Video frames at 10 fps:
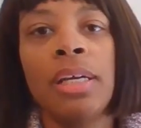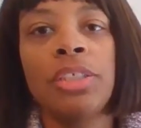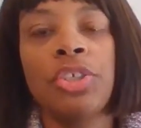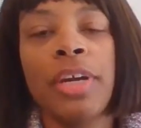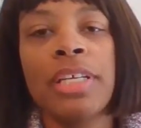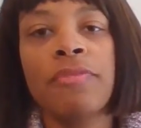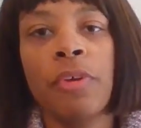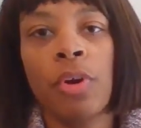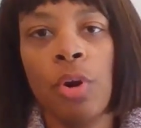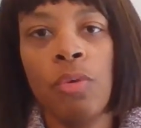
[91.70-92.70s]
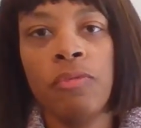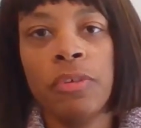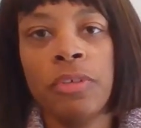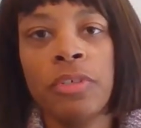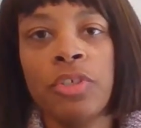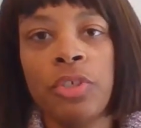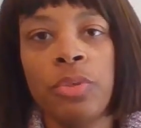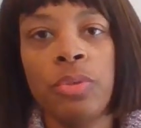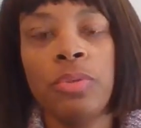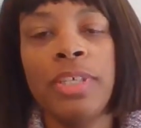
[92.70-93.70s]
transfer over
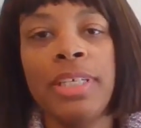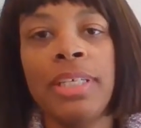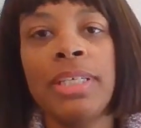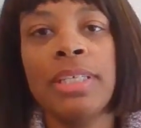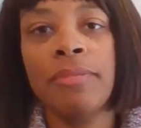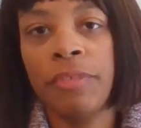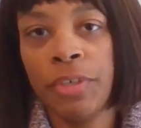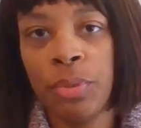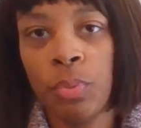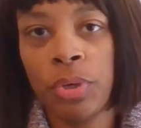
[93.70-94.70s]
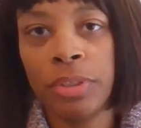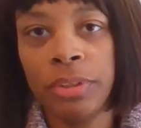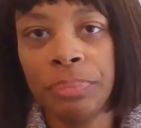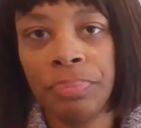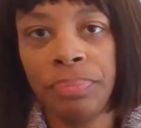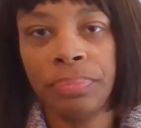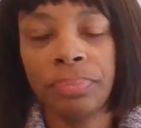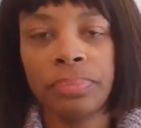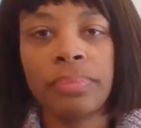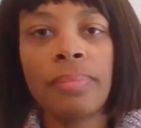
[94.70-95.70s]
to the civilian world.
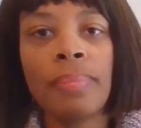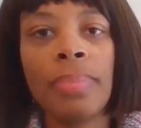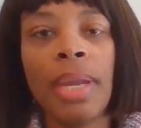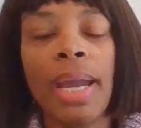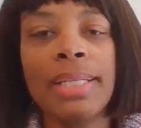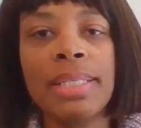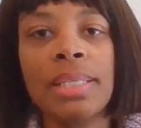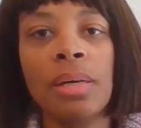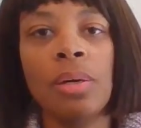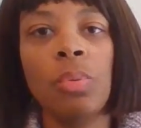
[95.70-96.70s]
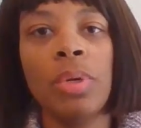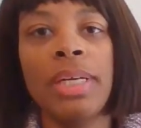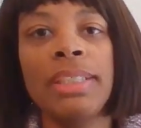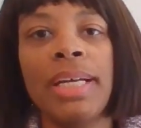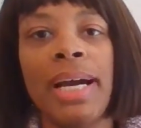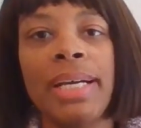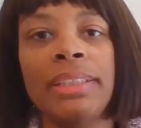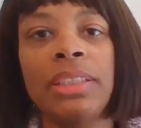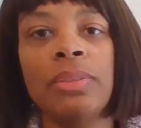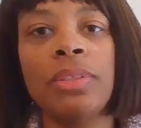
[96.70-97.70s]
And so what I
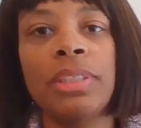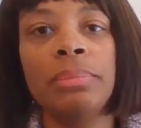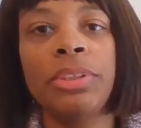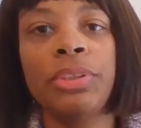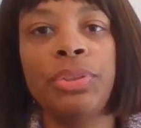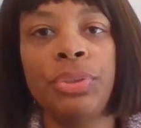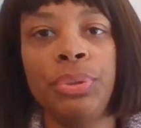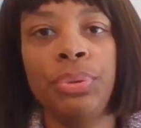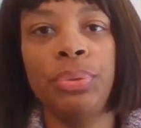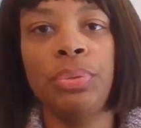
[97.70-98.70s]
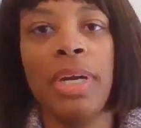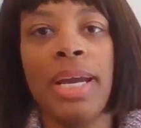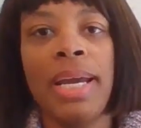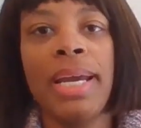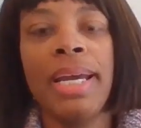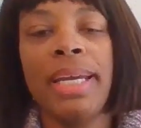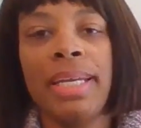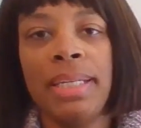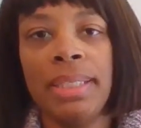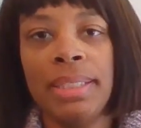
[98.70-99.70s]
told them to do
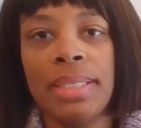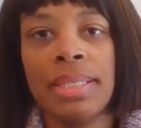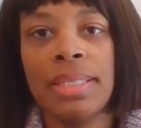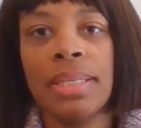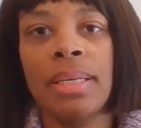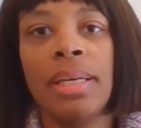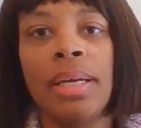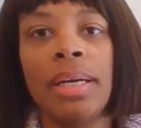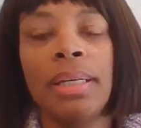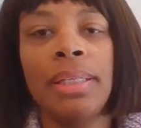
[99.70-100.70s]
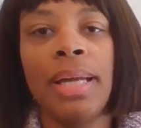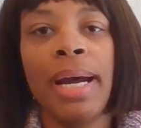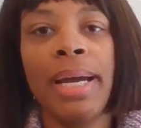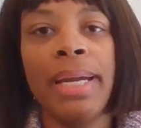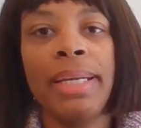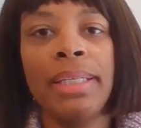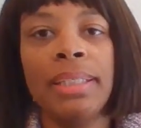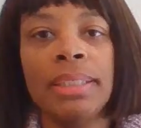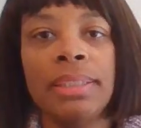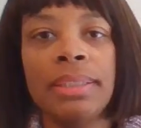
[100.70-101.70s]
is align
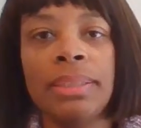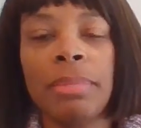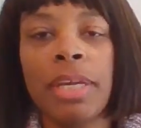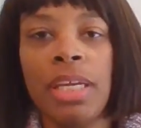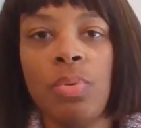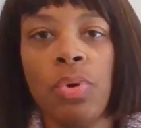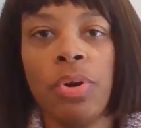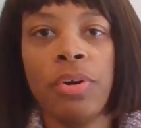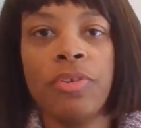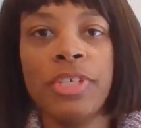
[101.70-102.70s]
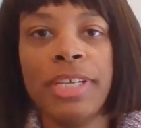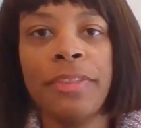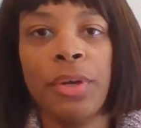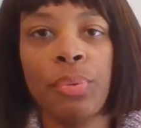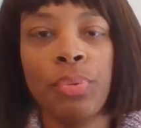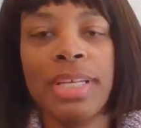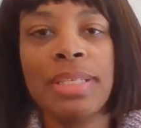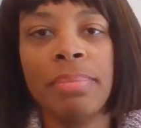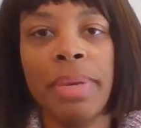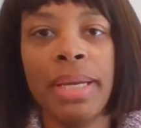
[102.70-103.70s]
some keywords in their
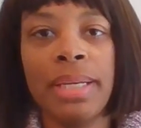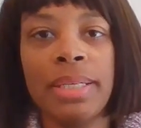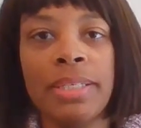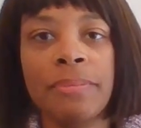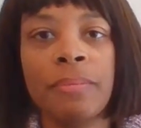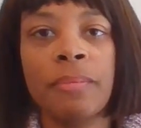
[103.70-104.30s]
resumes